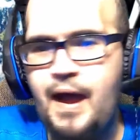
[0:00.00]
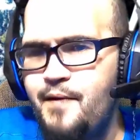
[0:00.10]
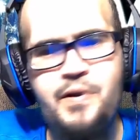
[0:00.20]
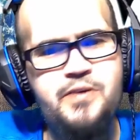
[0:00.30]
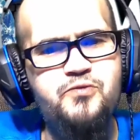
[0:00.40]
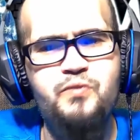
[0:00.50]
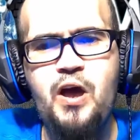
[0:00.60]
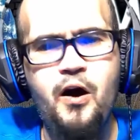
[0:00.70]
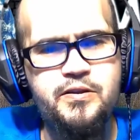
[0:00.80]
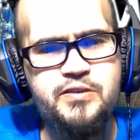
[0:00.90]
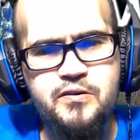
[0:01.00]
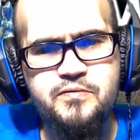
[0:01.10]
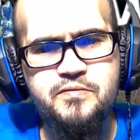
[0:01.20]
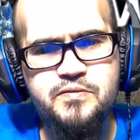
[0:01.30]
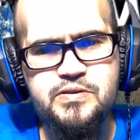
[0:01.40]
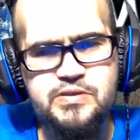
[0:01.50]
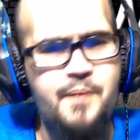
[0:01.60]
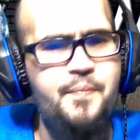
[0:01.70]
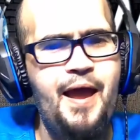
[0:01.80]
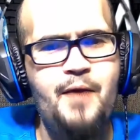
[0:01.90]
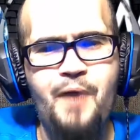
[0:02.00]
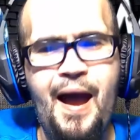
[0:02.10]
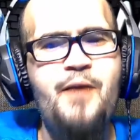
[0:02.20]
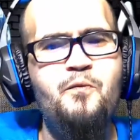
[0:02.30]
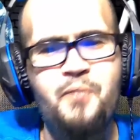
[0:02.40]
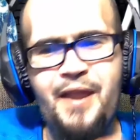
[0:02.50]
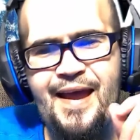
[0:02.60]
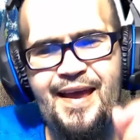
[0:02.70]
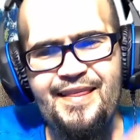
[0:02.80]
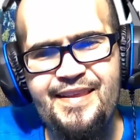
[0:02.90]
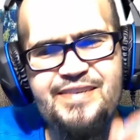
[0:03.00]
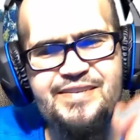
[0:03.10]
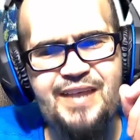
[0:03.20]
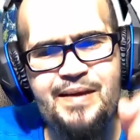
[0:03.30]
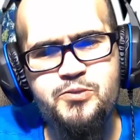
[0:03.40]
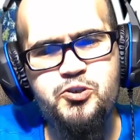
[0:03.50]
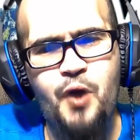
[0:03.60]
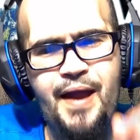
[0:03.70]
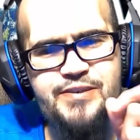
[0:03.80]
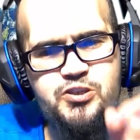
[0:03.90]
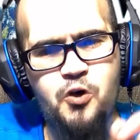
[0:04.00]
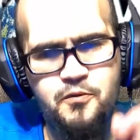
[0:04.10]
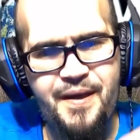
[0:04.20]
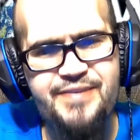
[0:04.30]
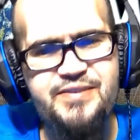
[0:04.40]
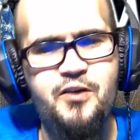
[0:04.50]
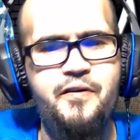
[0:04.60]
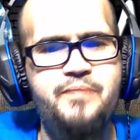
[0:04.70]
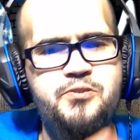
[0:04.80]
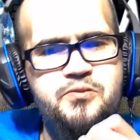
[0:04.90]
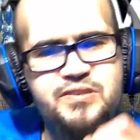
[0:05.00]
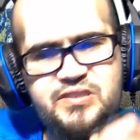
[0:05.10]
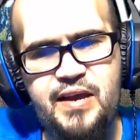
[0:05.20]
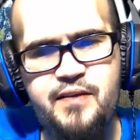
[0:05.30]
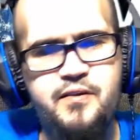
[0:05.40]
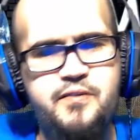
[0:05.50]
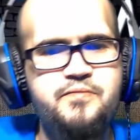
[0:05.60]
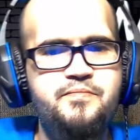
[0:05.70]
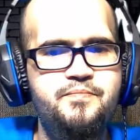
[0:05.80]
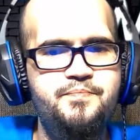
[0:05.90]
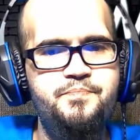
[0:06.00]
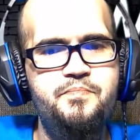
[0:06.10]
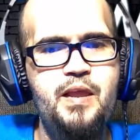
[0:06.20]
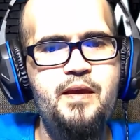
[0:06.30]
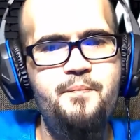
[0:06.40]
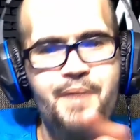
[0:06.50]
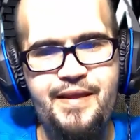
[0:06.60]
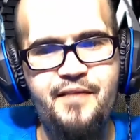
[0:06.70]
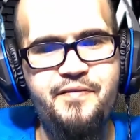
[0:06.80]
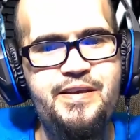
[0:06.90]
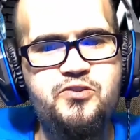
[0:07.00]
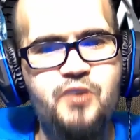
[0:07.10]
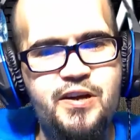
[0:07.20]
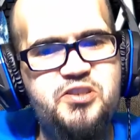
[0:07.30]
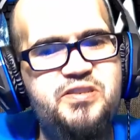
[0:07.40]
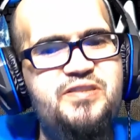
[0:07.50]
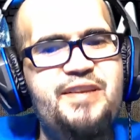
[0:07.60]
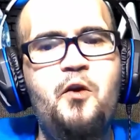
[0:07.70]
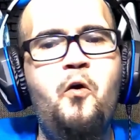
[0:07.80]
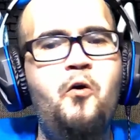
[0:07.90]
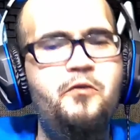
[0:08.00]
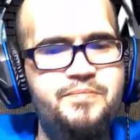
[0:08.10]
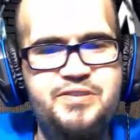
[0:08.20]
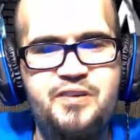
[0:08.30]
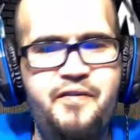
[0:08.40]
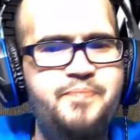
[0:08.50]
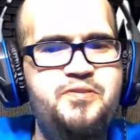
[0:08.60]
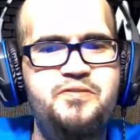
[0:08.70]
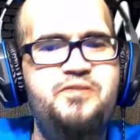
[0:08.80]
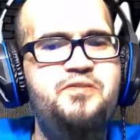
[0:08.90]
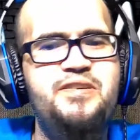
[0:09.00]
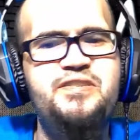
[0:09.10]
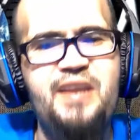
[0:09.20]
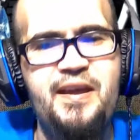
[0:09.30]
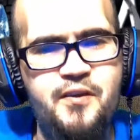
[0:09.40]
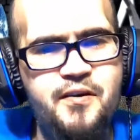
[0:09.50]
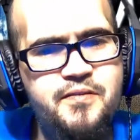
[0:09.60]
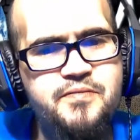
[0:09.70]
Because we all do. But I at least I am trying to hold myself up to a standard. Many of these Christians, they don't hold themselves up to a standard.